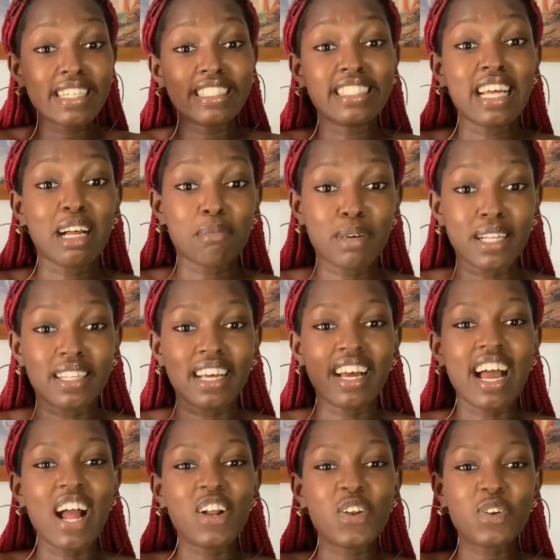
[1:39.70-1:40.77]
agbada.
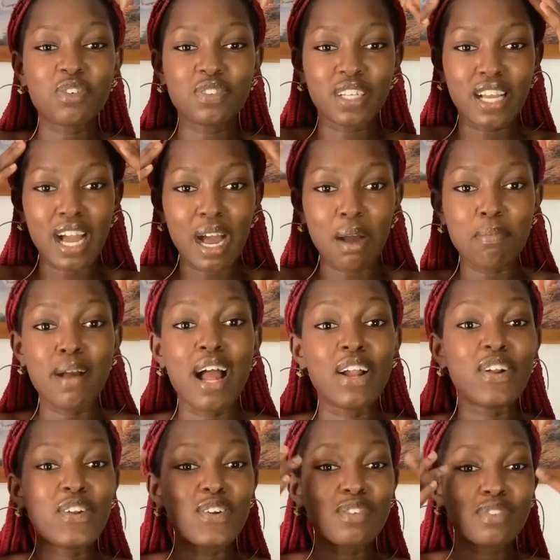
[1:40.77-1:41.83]
I love the cap. I
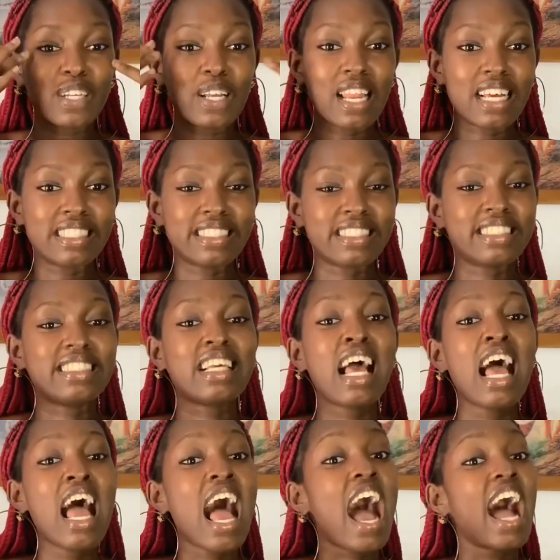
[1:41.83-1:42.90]
love the glasses.
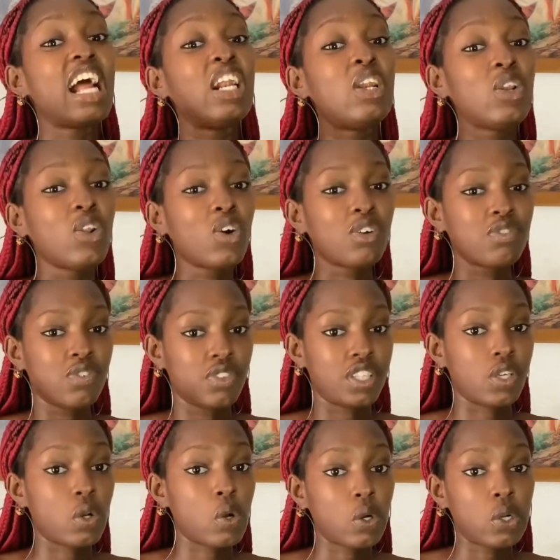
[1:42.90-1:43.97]
I love the
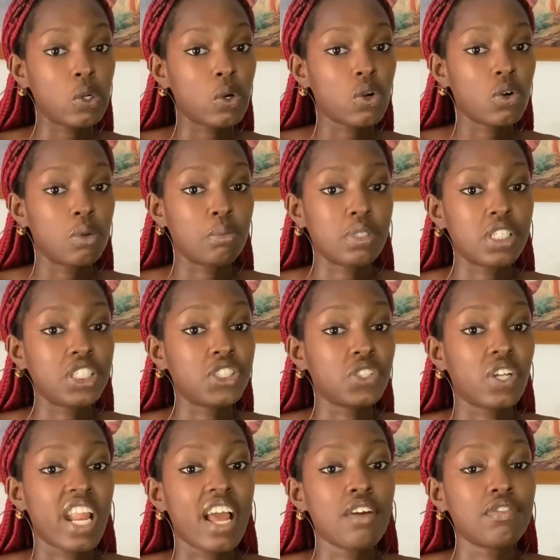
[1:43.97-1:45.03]
color
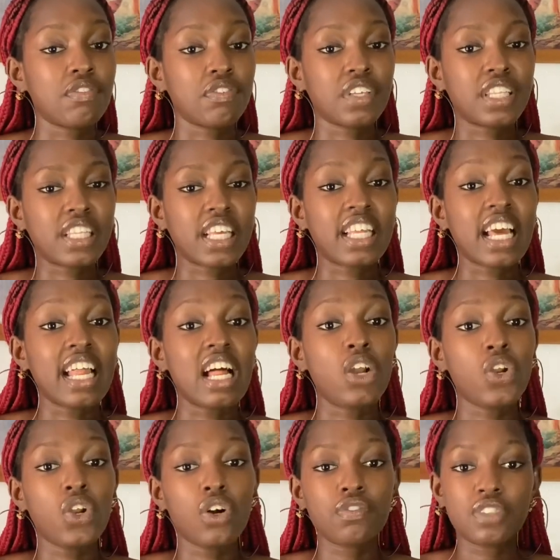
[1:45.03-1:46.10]
combination, everything. And I
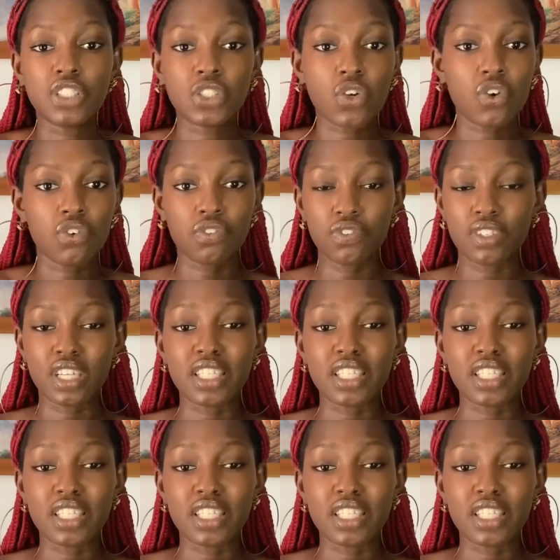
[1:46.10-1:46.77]
love this confidence.